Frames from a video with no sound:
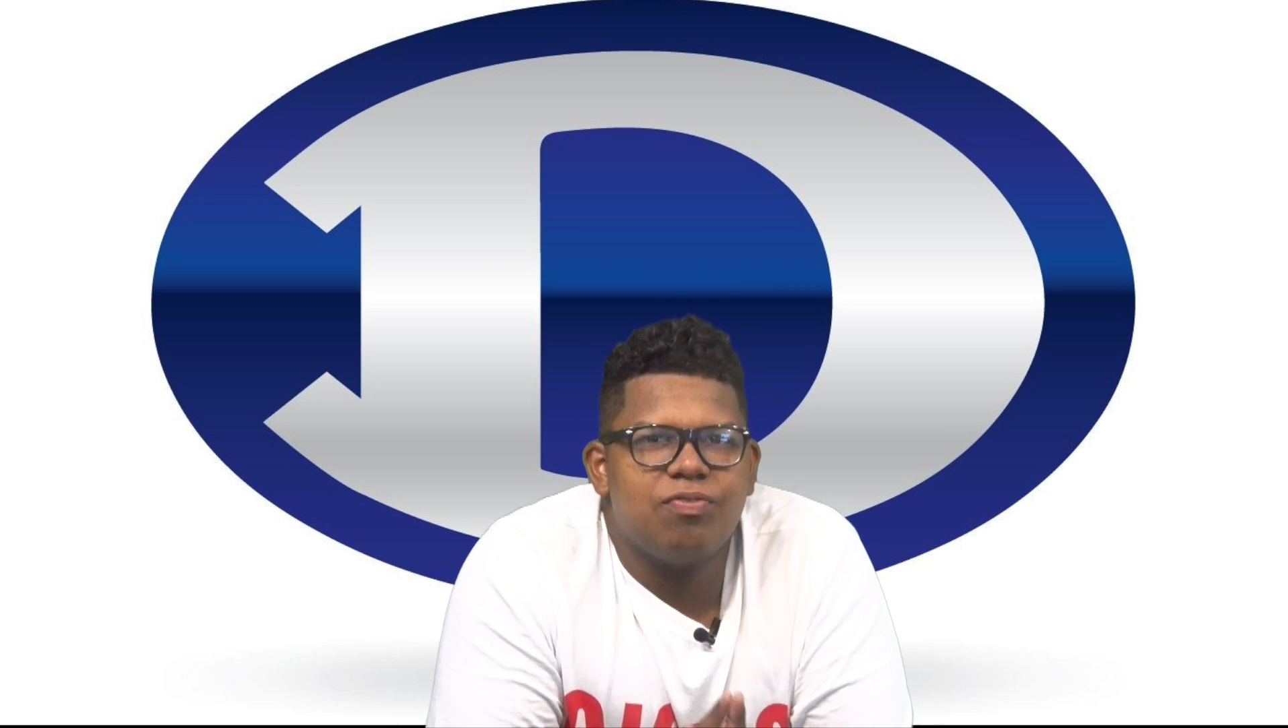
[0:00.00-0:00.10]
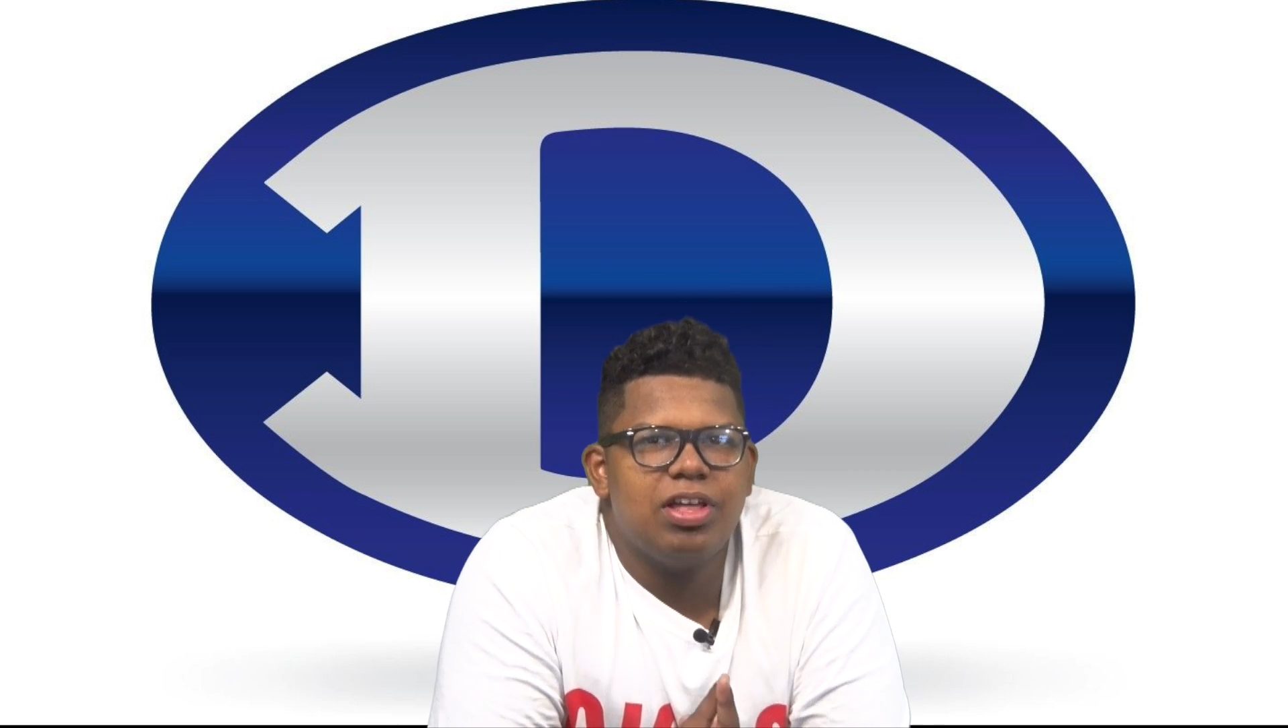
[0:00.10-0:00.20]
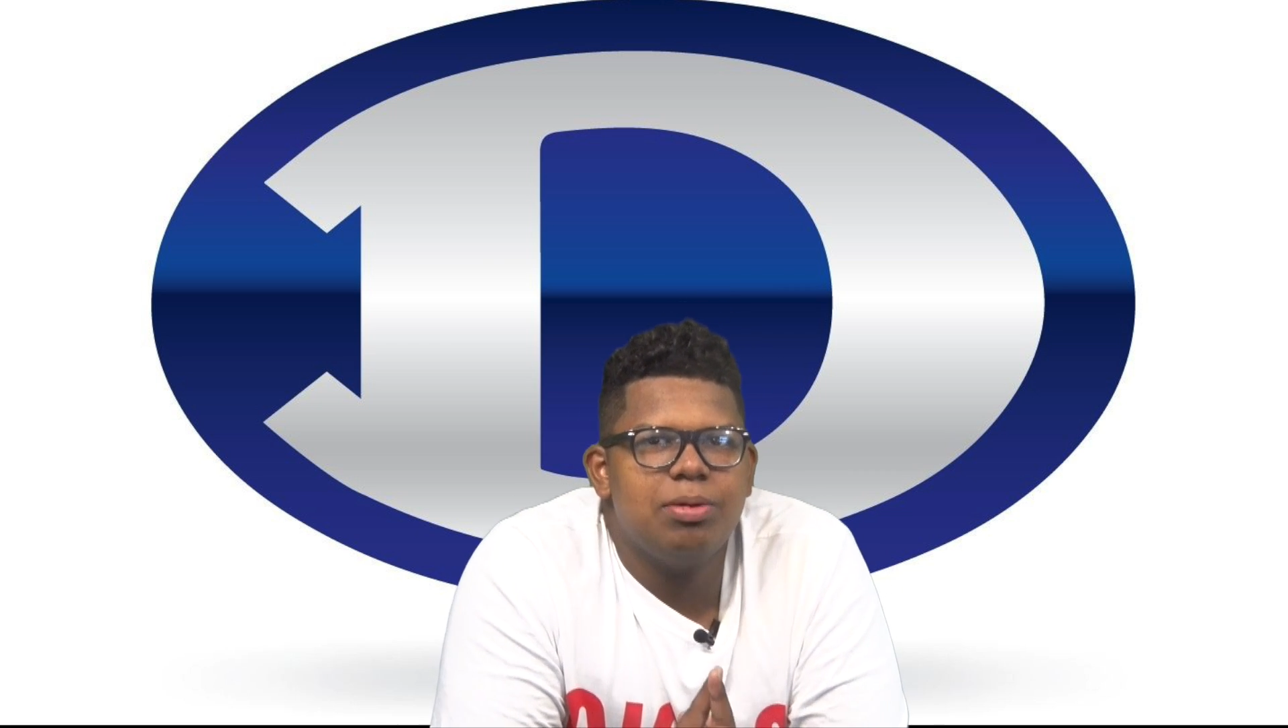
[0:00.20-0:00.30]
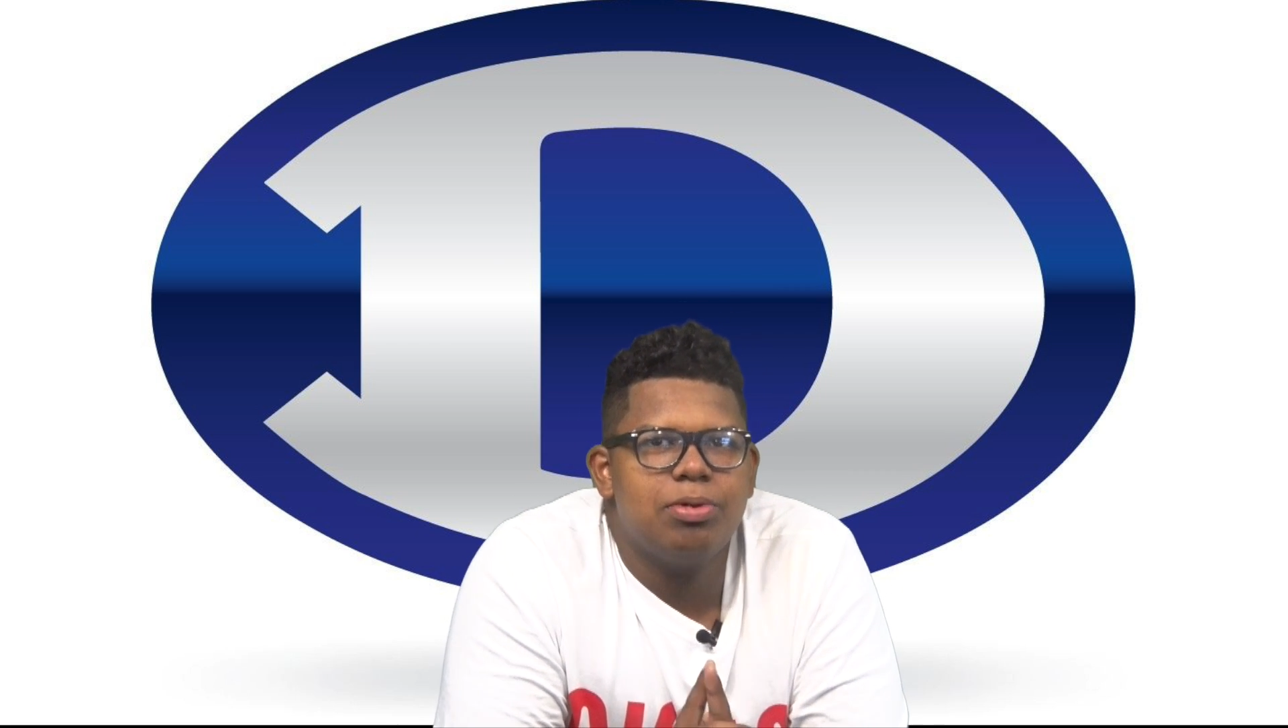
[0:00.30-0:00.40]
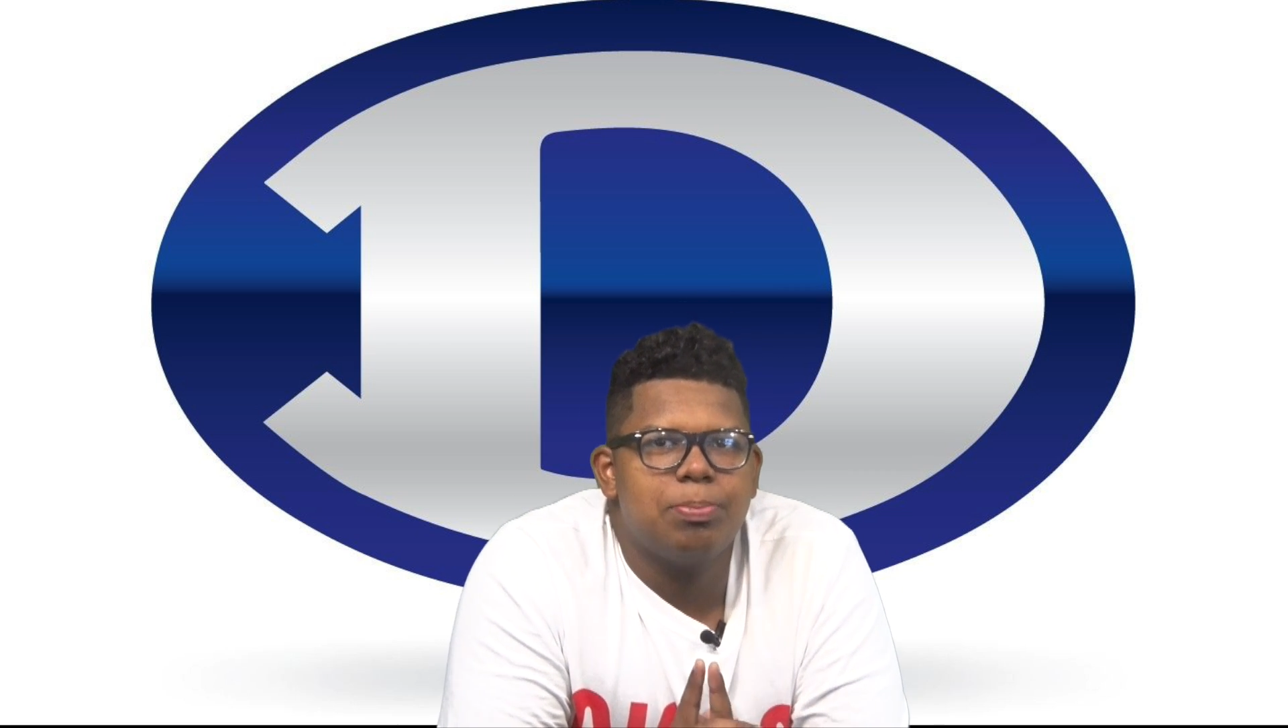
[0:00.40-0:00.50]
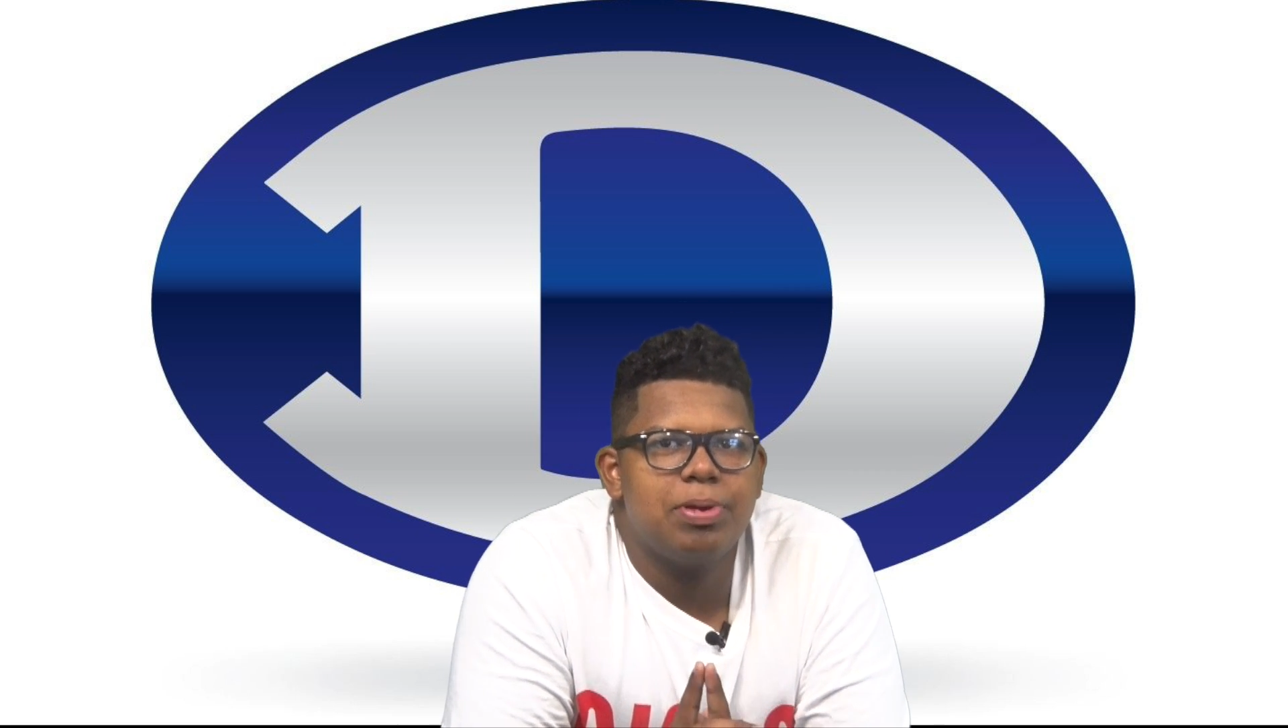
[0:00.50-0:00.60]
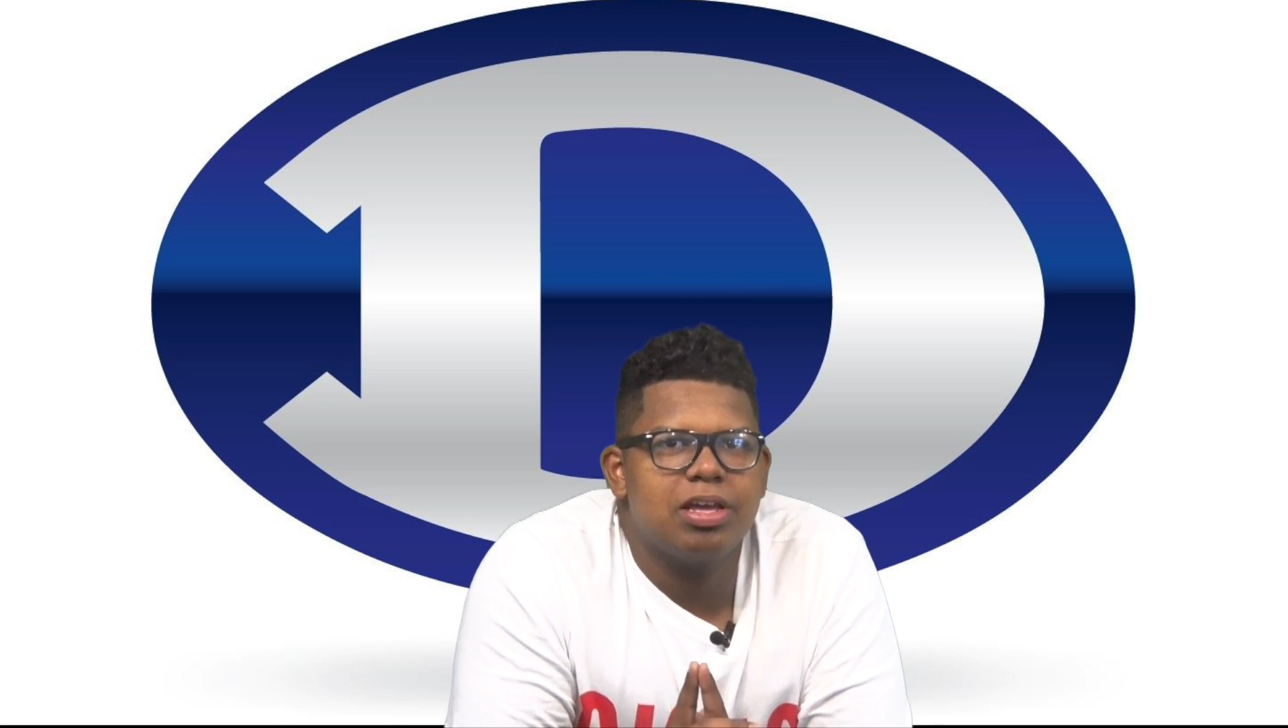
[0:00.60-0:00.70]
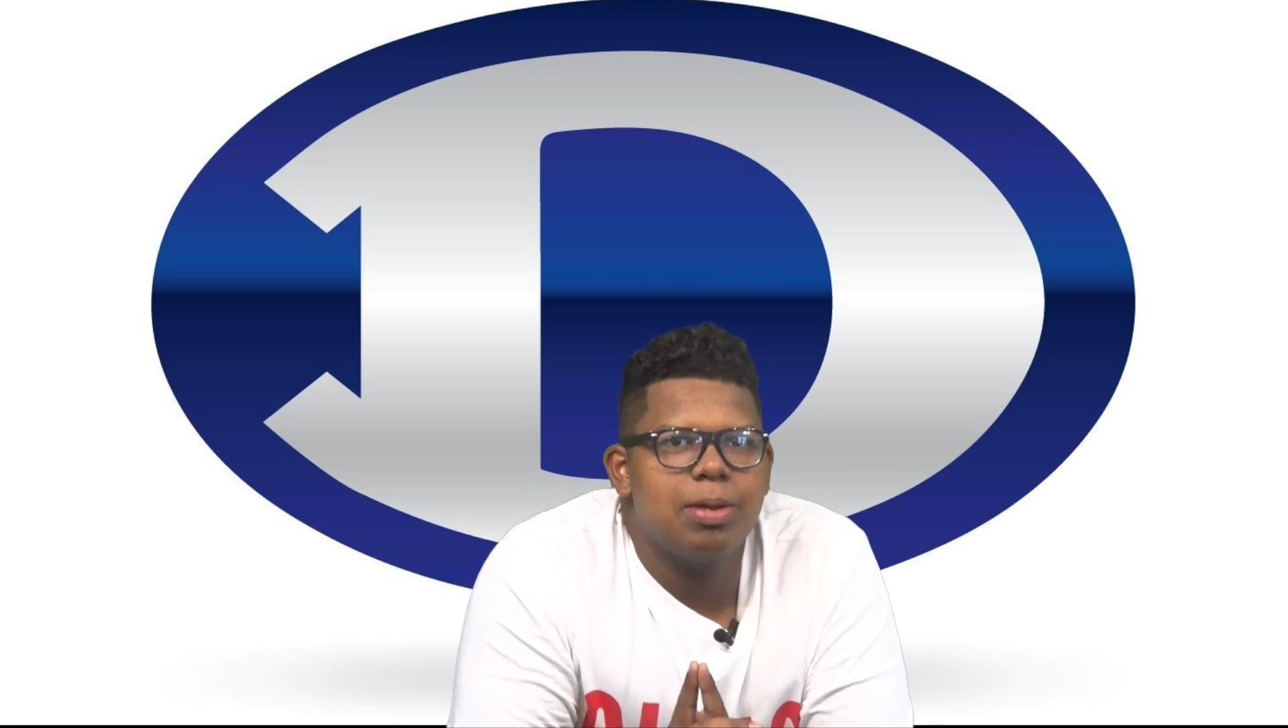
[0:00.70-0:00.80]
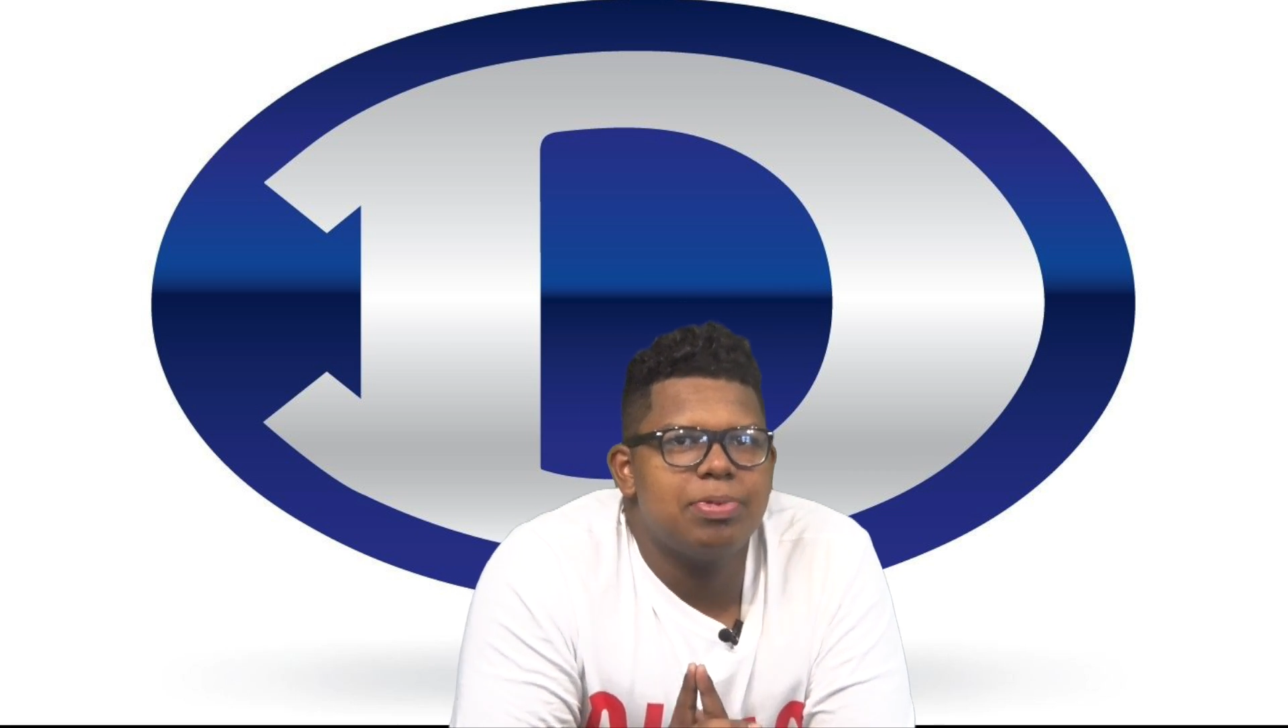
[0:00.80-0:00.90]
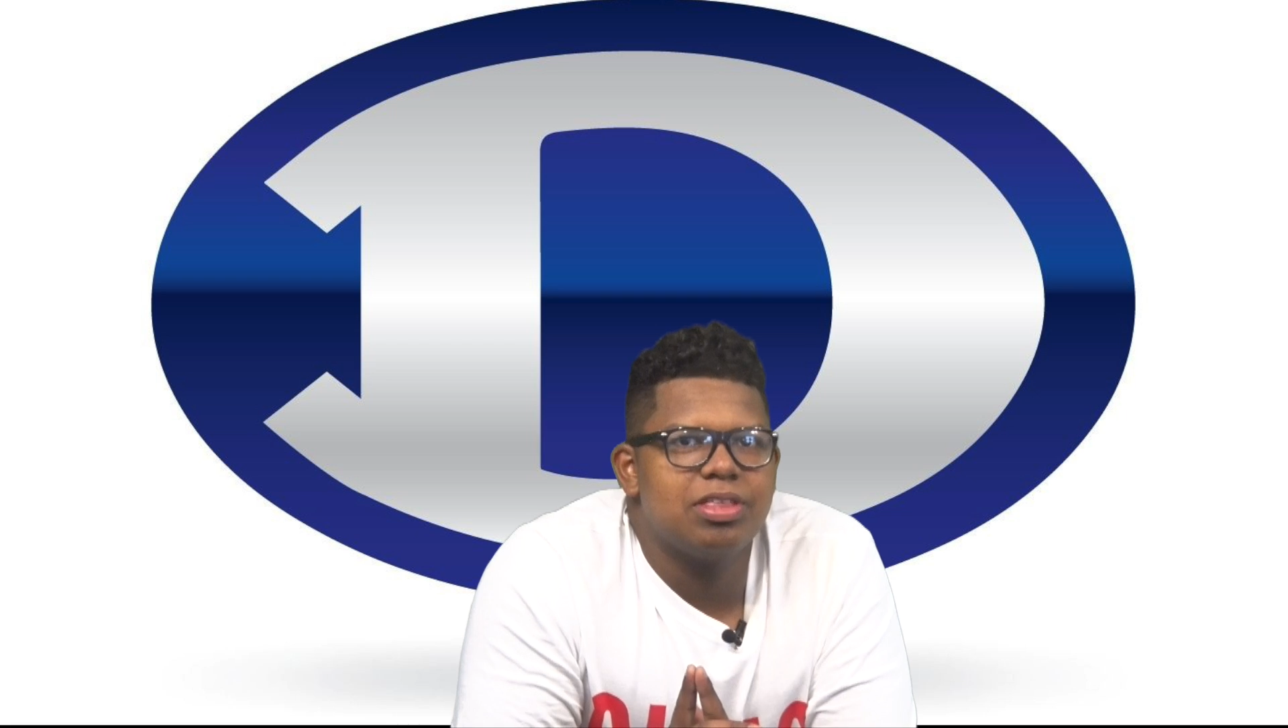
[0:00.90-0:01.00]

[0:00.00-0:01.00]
available to pick up